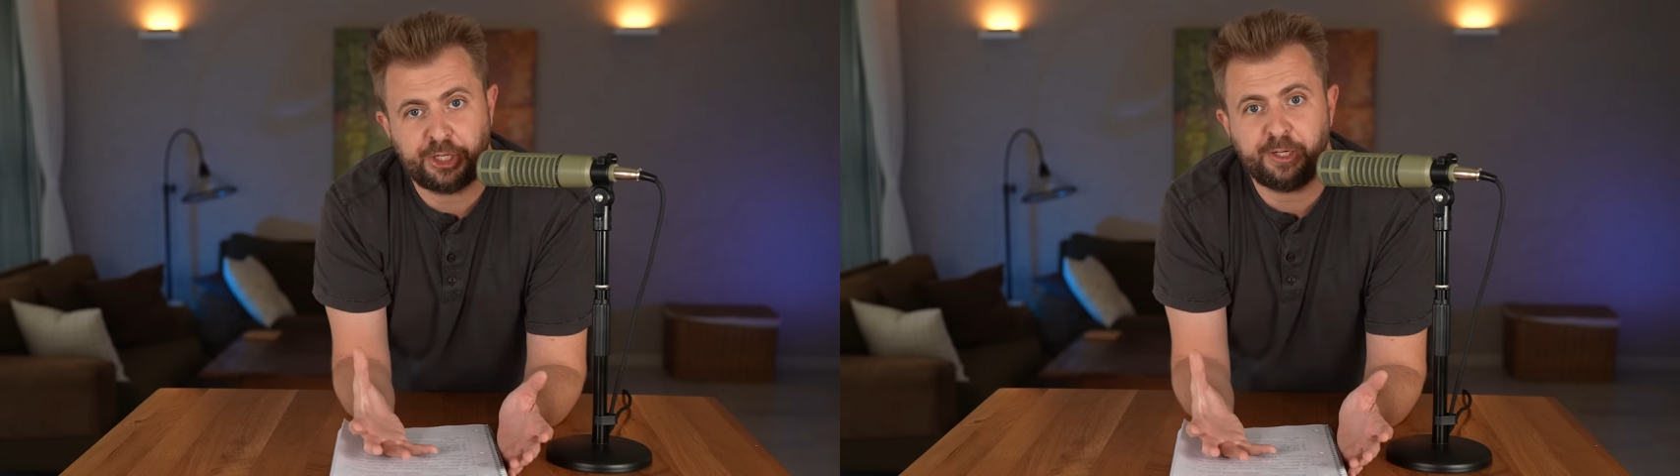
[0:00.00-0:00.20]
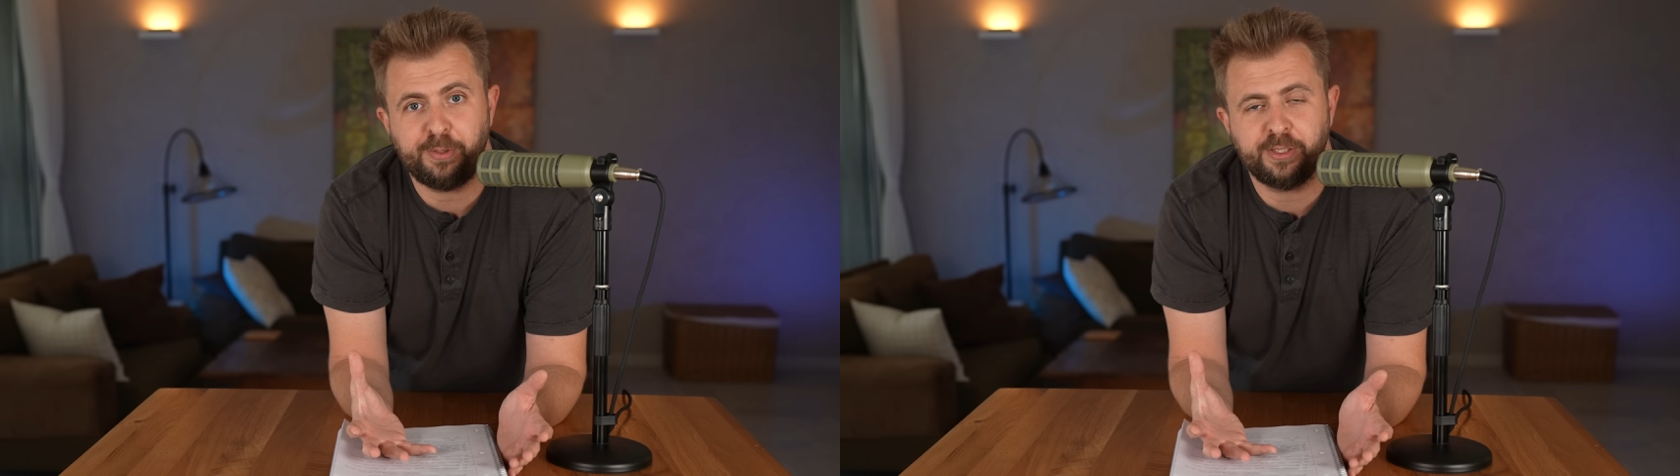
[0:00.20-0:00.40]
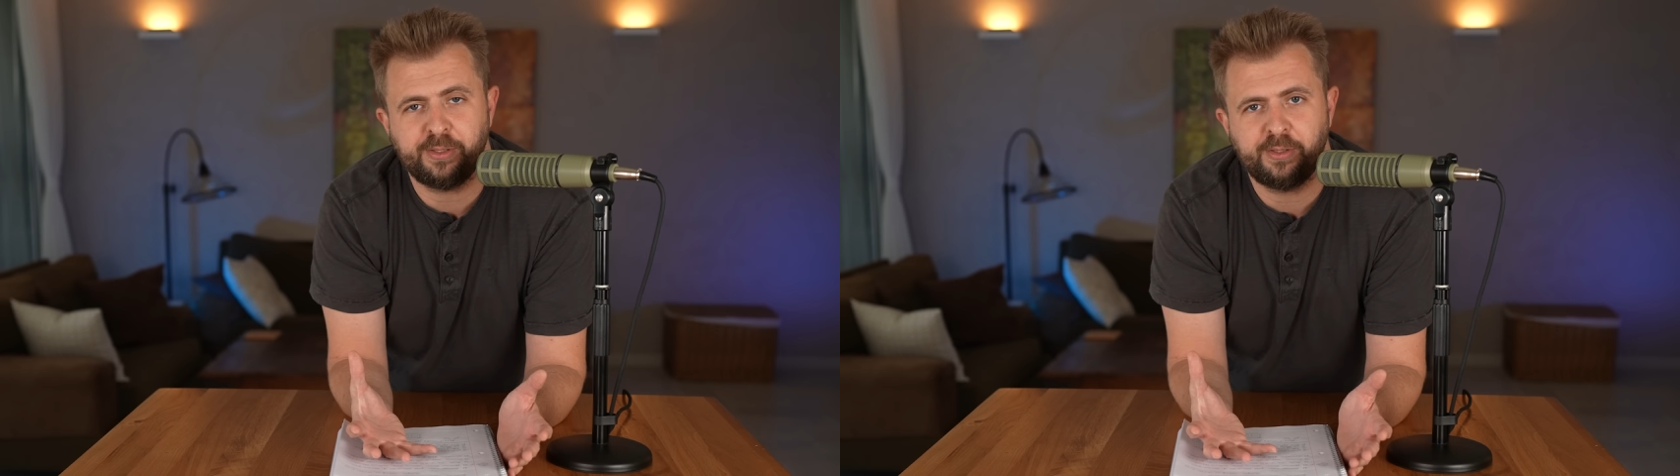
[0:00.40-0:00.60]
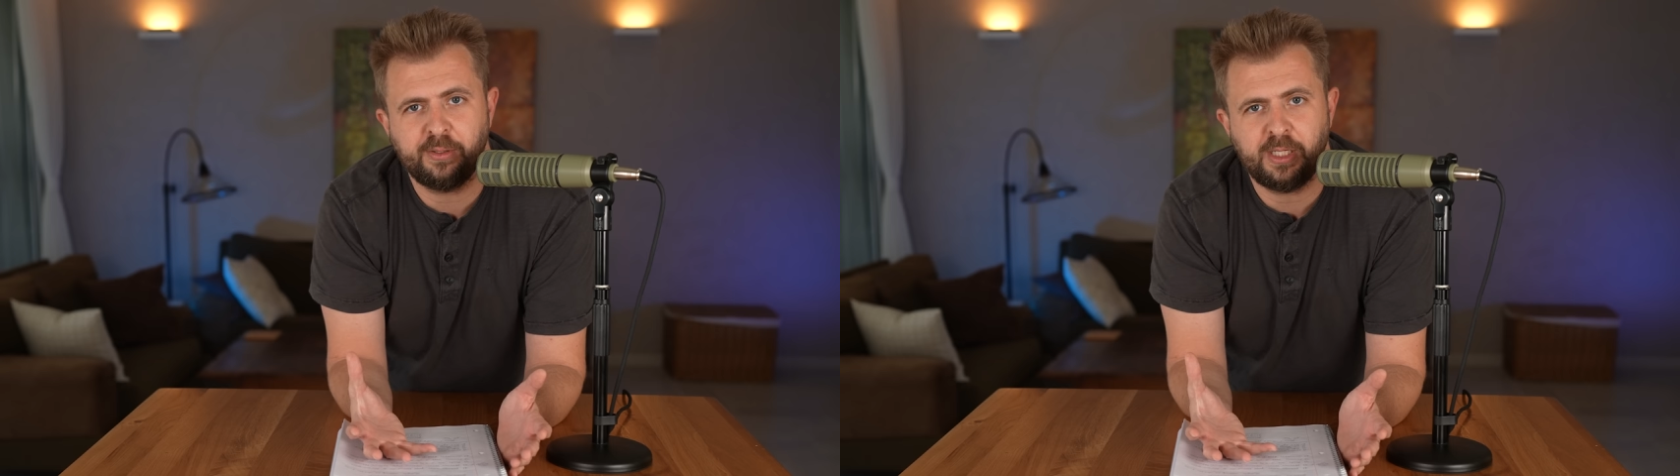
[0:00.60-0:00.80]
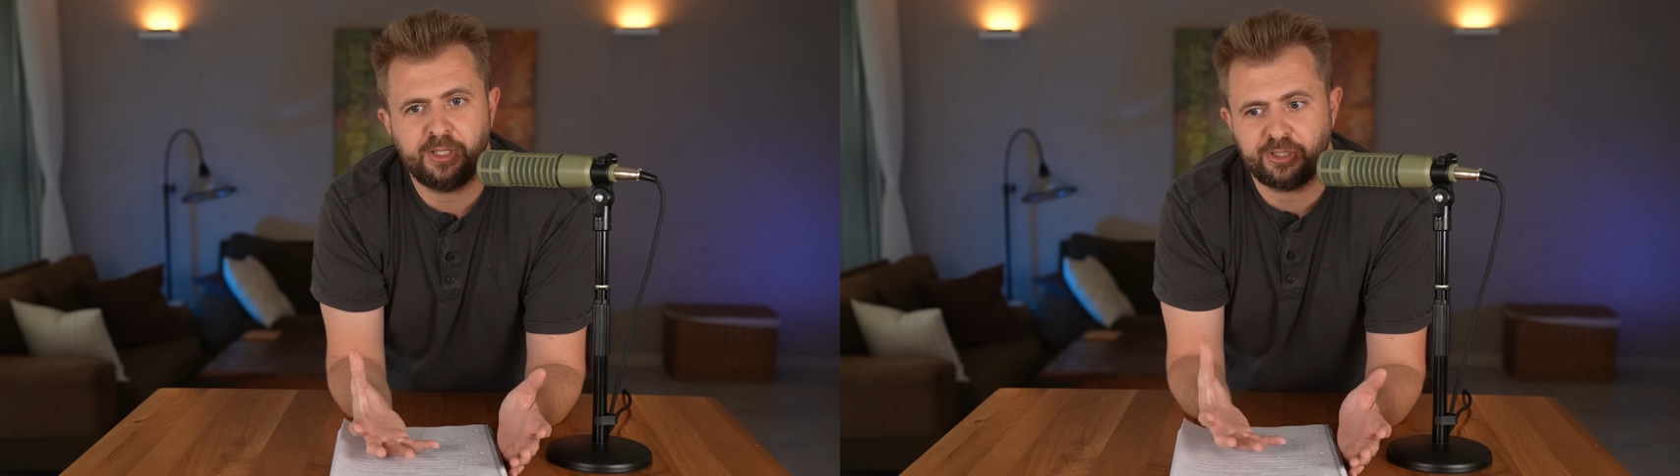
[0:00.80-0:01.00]
turbulent
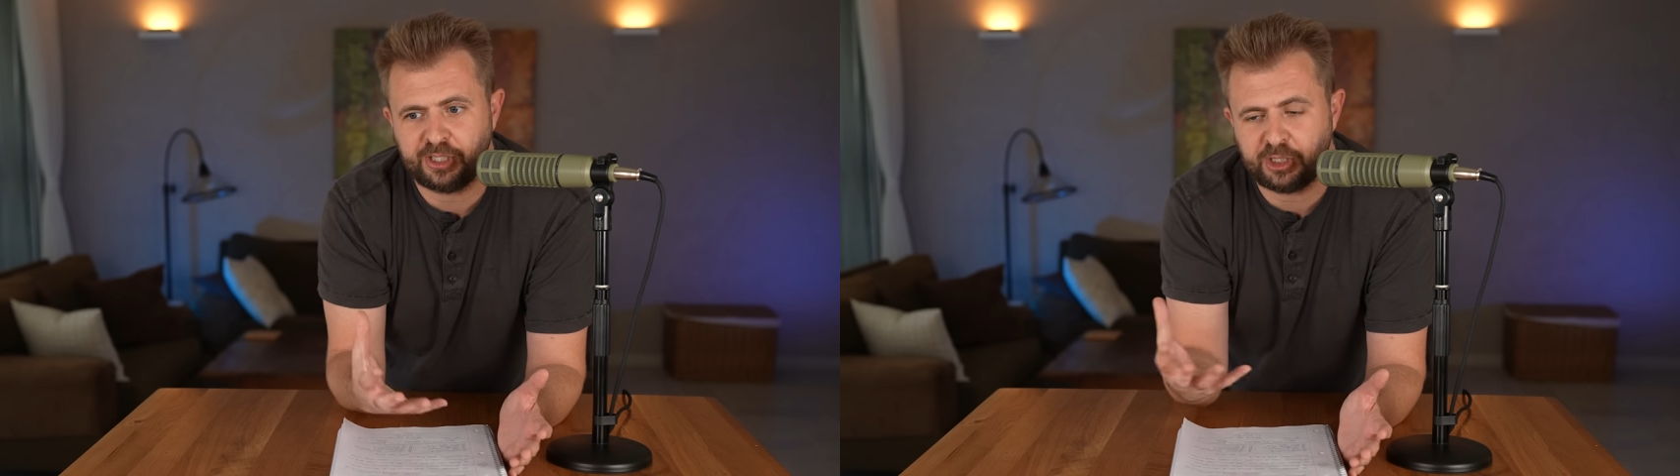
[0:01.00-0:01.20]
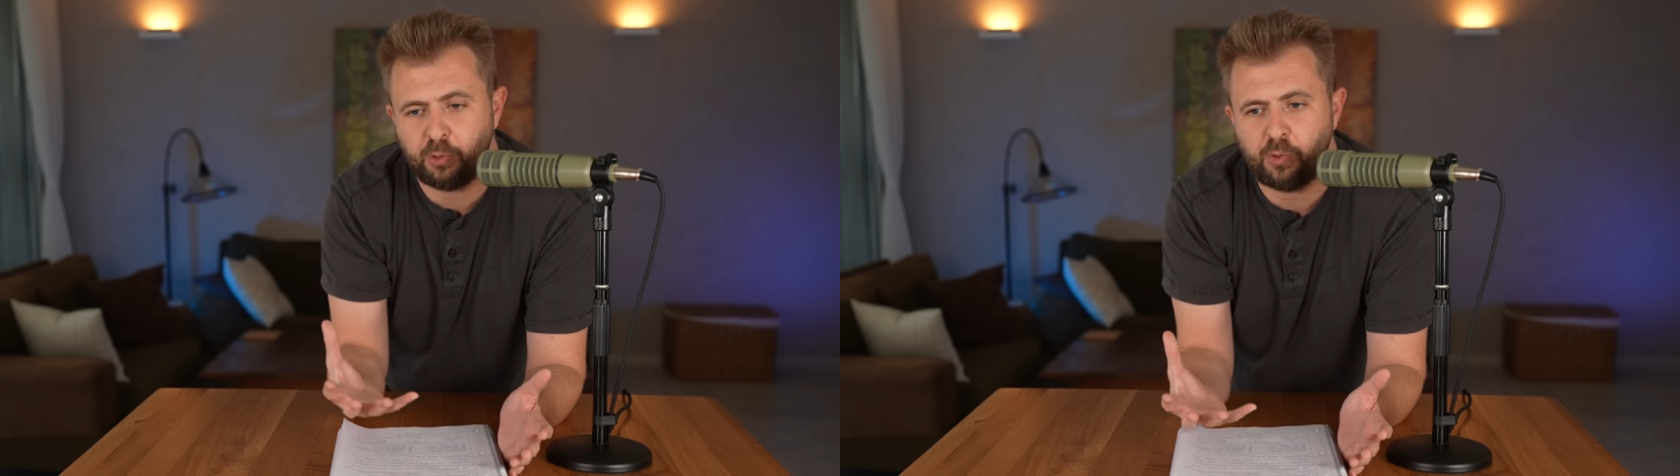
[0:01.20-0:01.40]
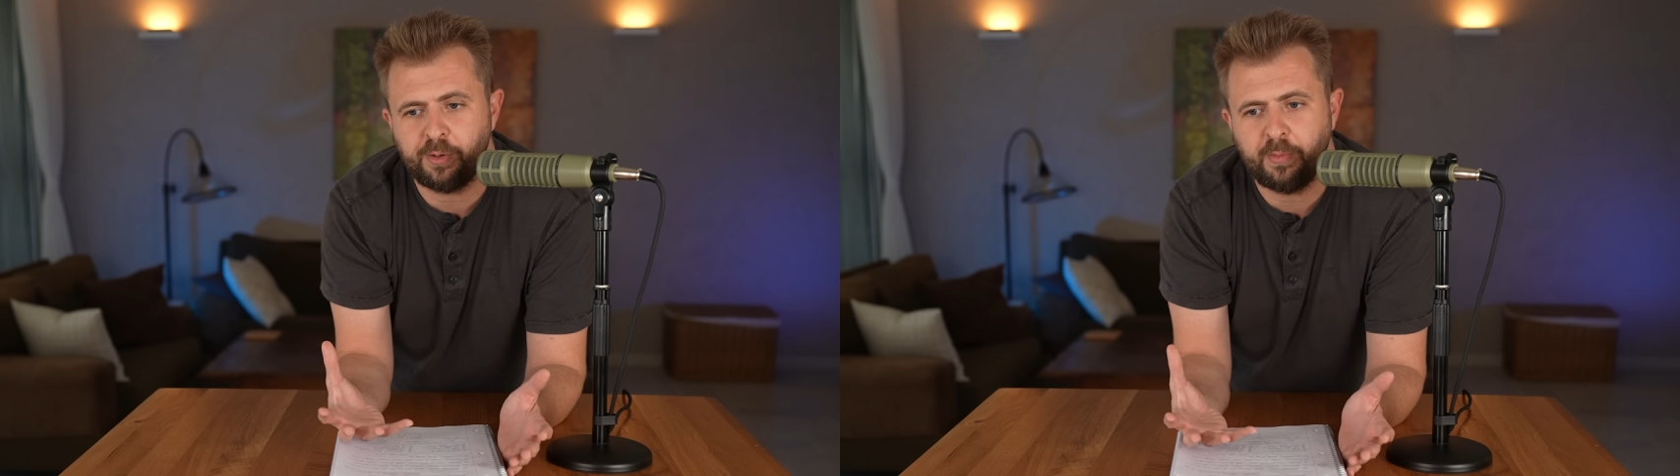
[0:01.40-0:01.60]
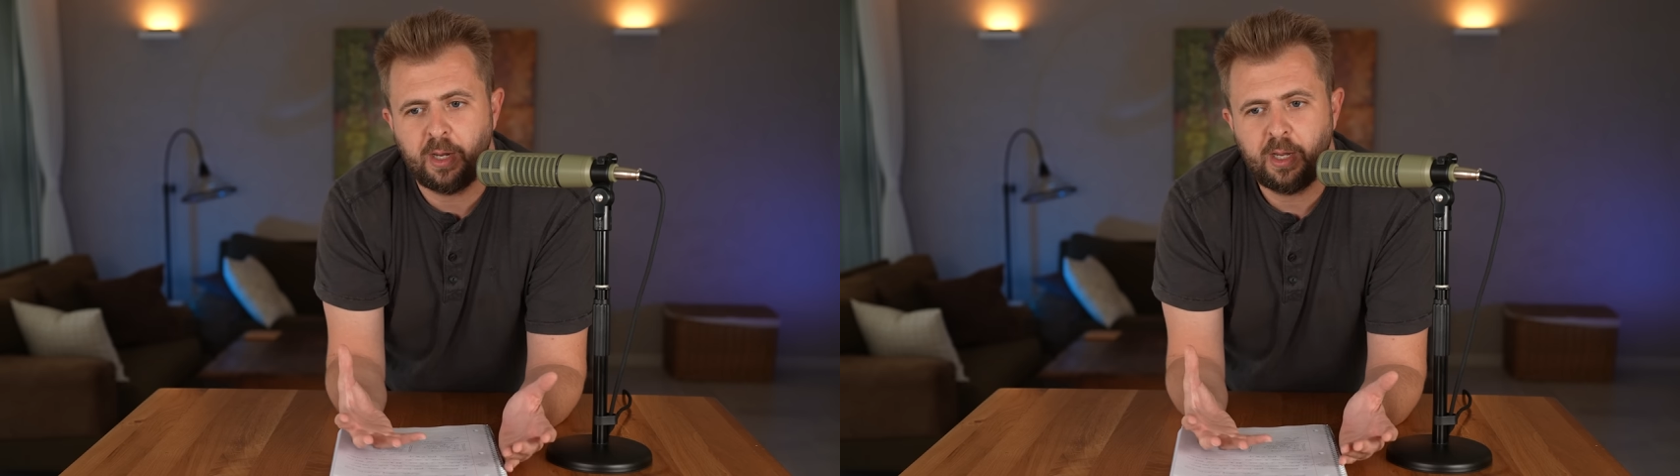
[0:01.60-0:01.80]
and there's a storm,